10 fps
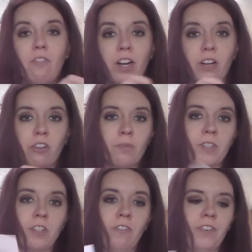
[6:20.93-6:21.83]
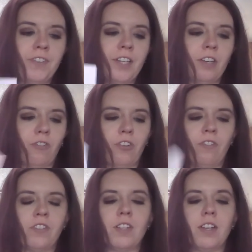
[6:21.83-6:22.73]
Write a Christmas card for seniors. So you
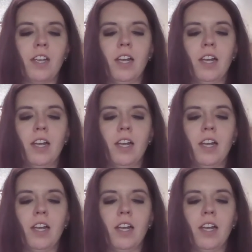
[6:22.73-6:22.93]
have to